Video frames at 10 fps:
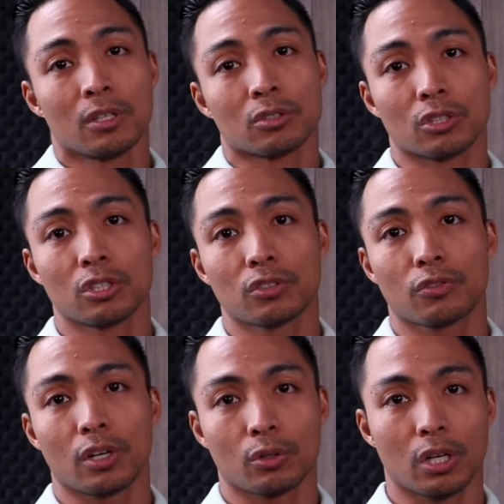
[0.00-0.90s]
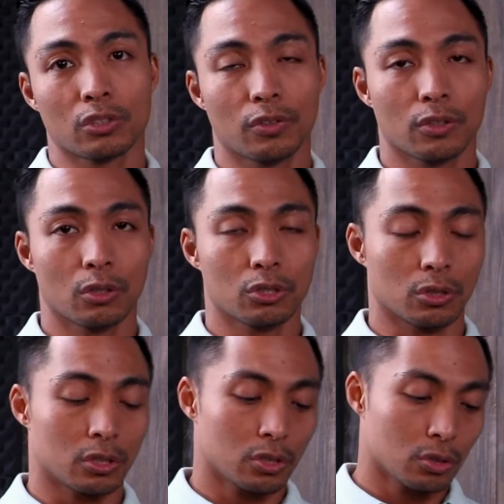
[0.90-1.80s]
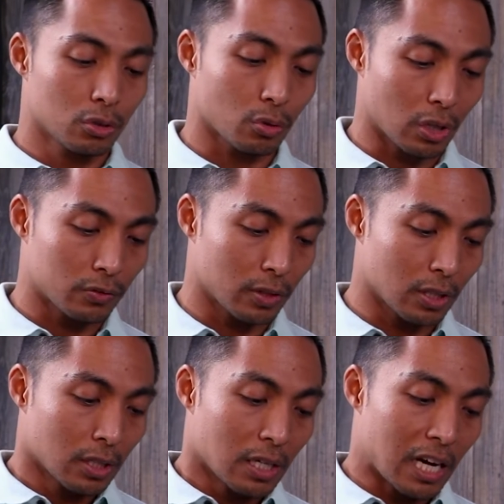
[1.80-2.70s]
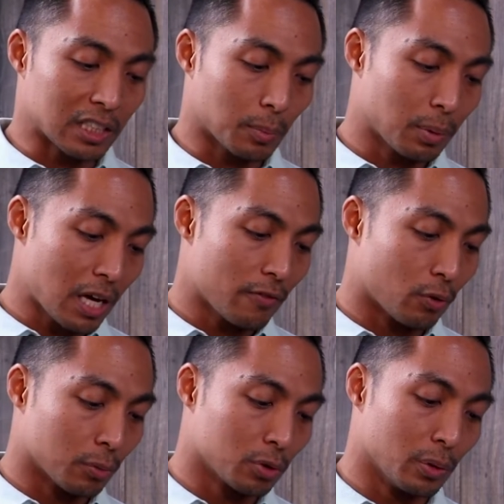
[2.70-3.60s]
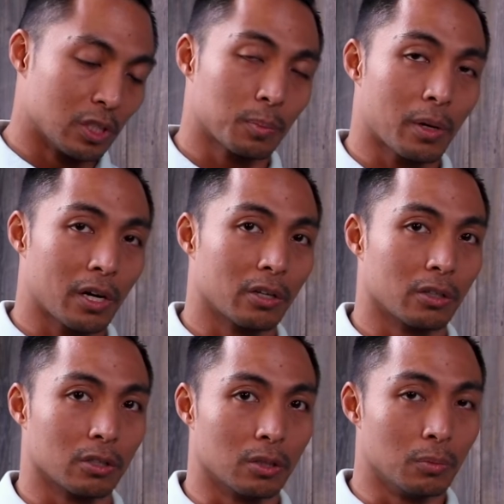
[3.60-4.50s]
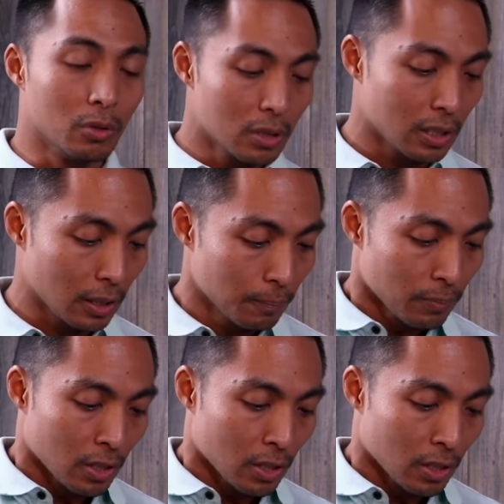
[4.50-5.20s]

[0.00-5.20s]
So she's a CrossFit coach. So she's used CrossFit as a platform to inspire her community.